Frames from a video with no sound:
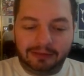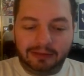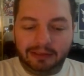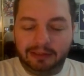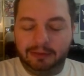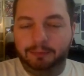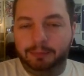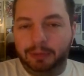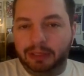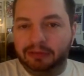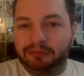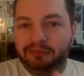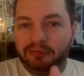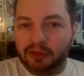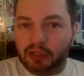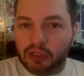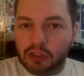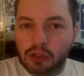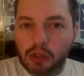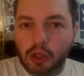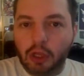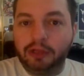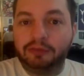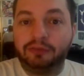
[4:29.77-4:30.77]
it it's the
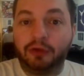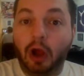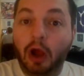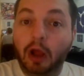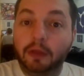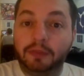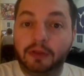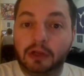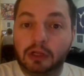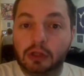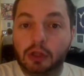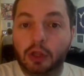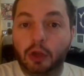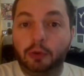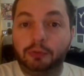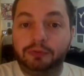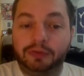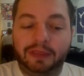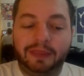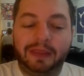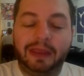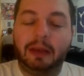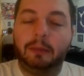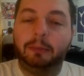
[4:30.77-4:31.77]
clo- it's on the clothes
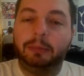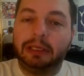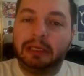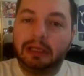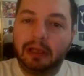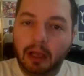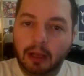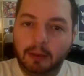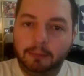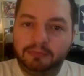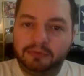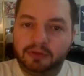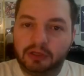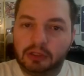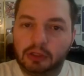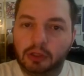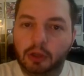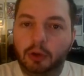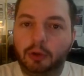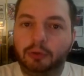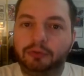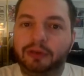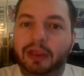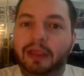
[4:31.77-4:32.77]
and then it becomes the
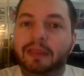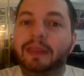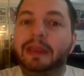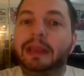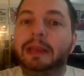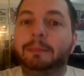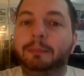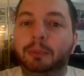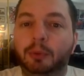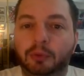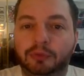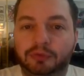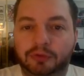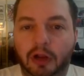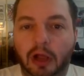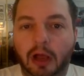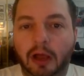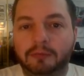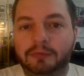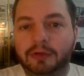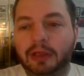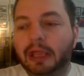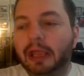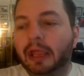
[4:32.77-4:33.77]
clothes and then he pulls it
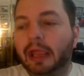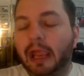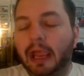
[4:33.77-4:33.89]
off